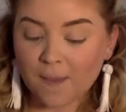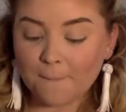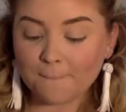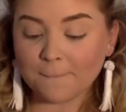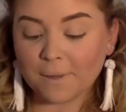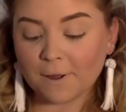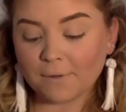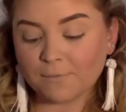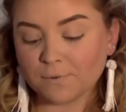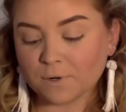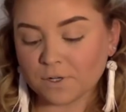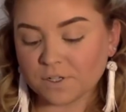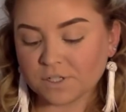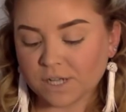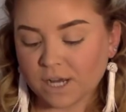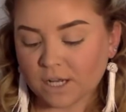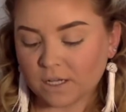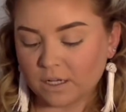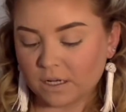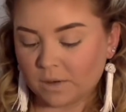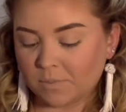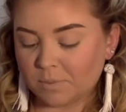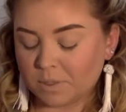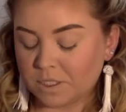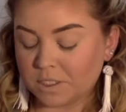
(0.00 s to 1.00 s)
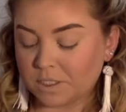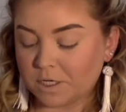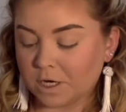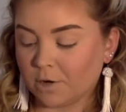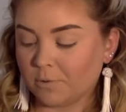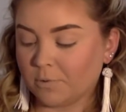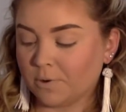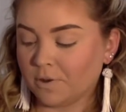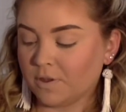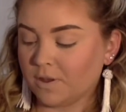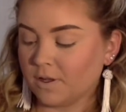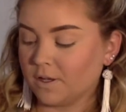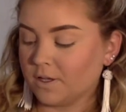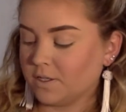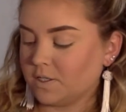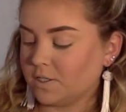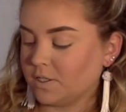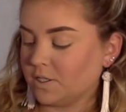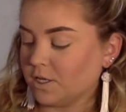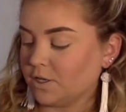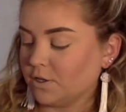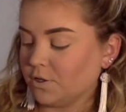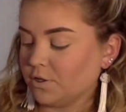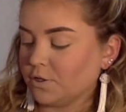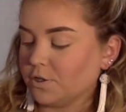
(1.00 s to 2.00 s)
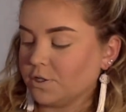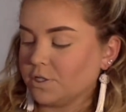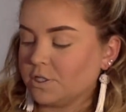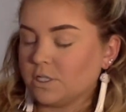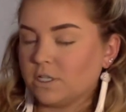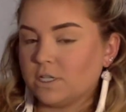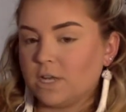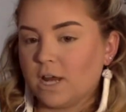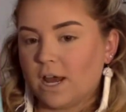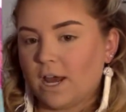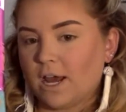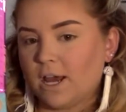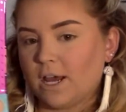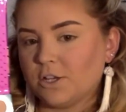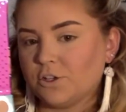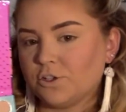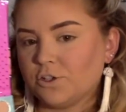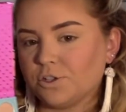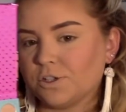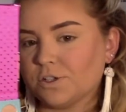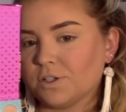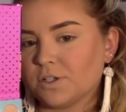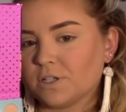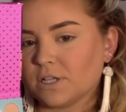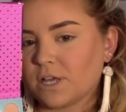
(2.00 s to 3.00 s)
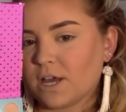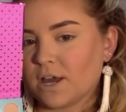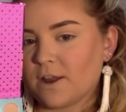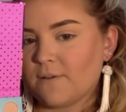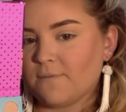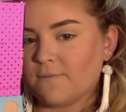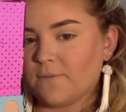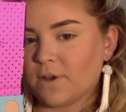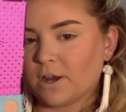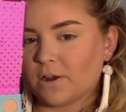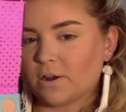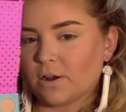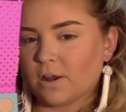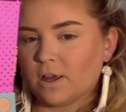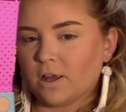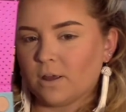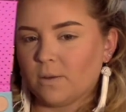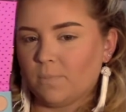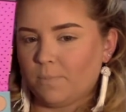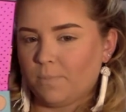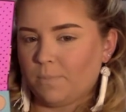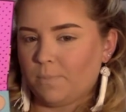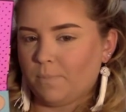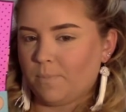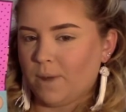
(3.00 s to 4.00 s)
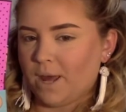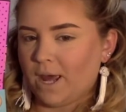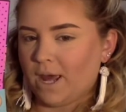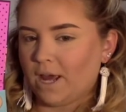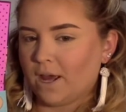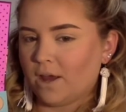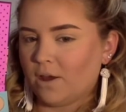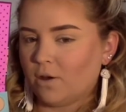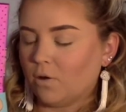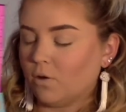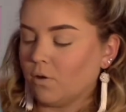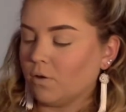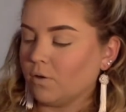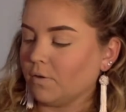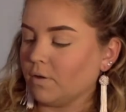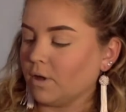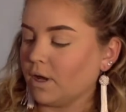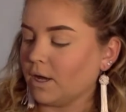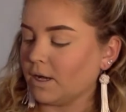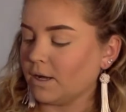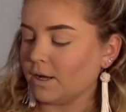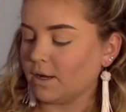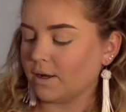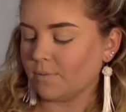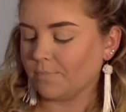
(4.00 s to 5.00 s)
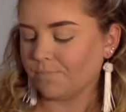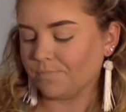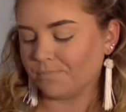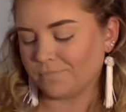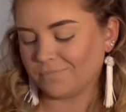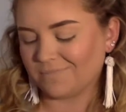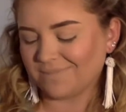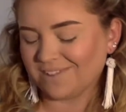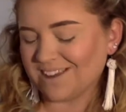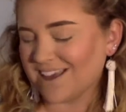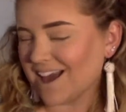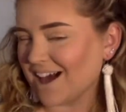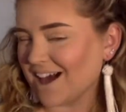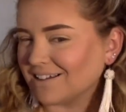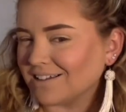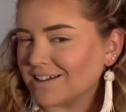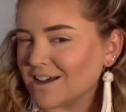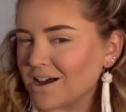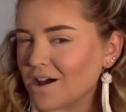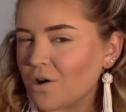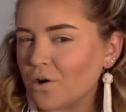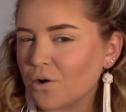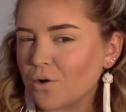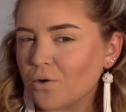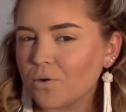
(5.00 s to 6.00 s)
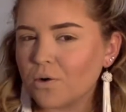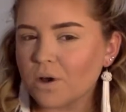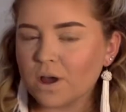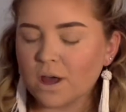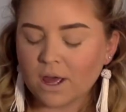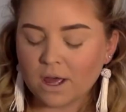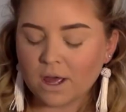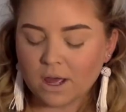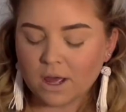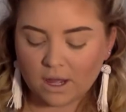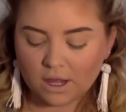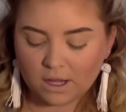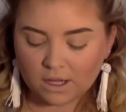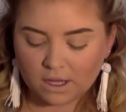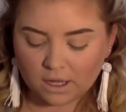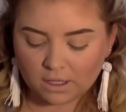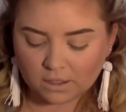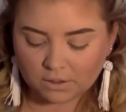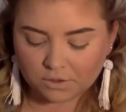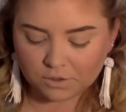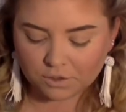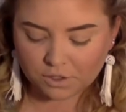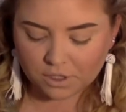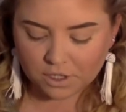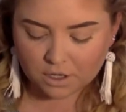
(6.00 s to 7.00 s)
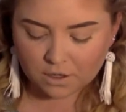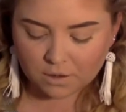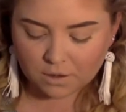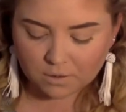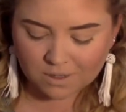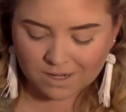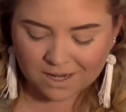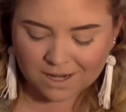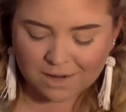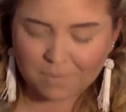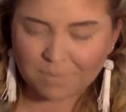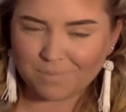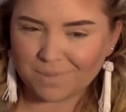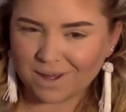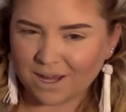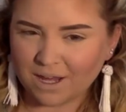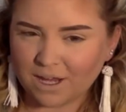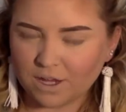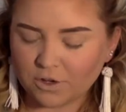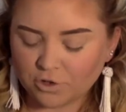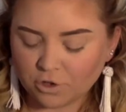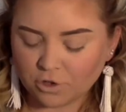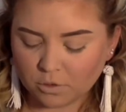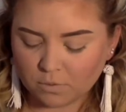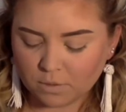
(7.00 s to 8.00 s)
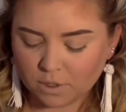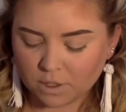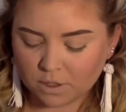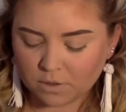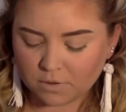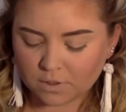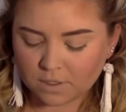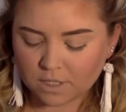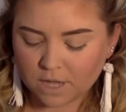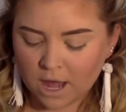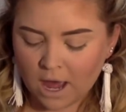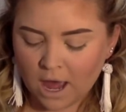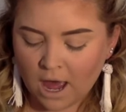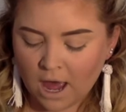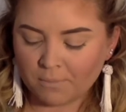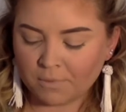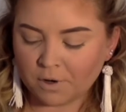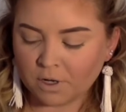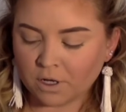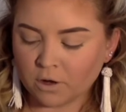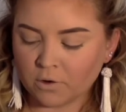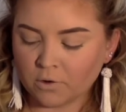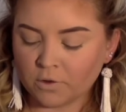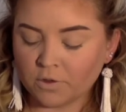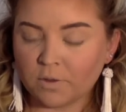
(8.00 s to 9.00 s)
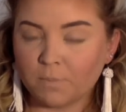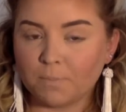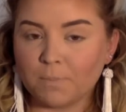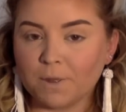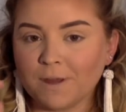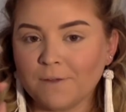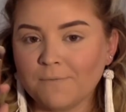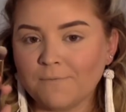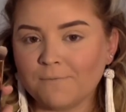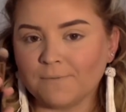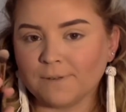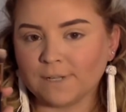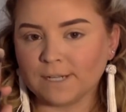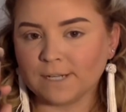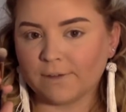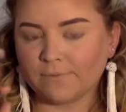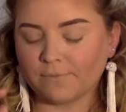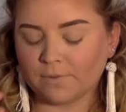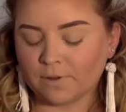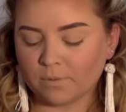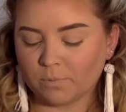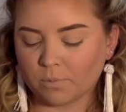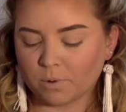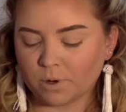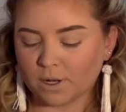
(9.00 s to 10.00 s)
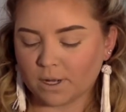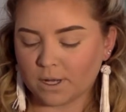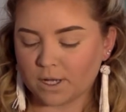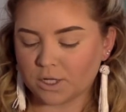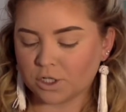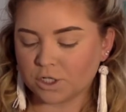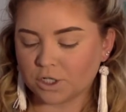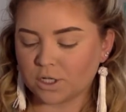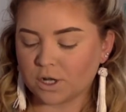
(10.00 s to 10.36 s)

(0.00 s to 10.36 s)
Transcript: My first color I'm going to start with is Center Stage. This is kind of very pale yellow tone, kind of beige almost. I'm going to go with the big fluffy brush.